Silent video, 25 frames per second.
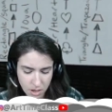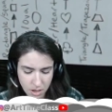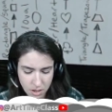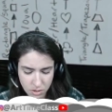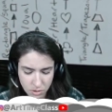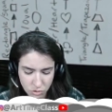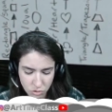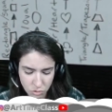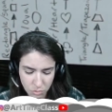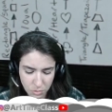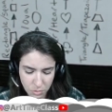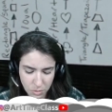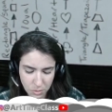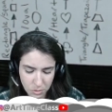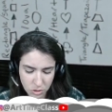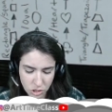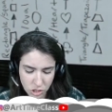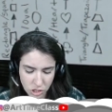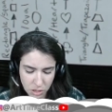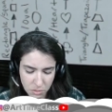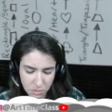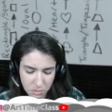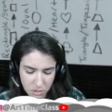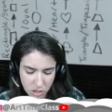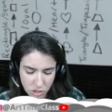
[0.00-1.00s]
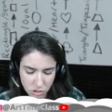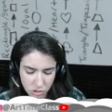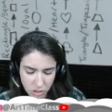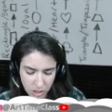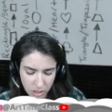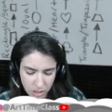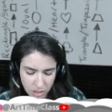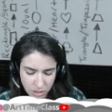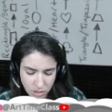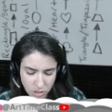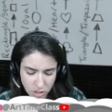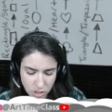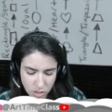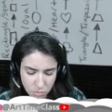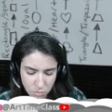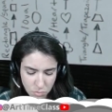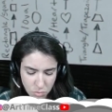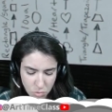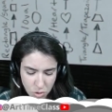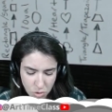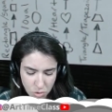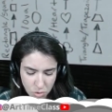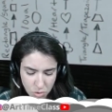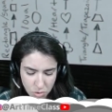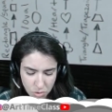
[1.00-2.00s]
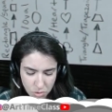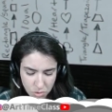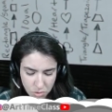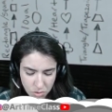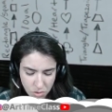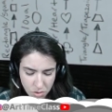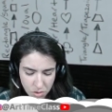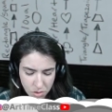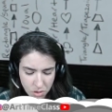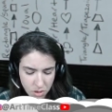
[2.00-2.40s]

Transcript: So remember, geometric is smooth,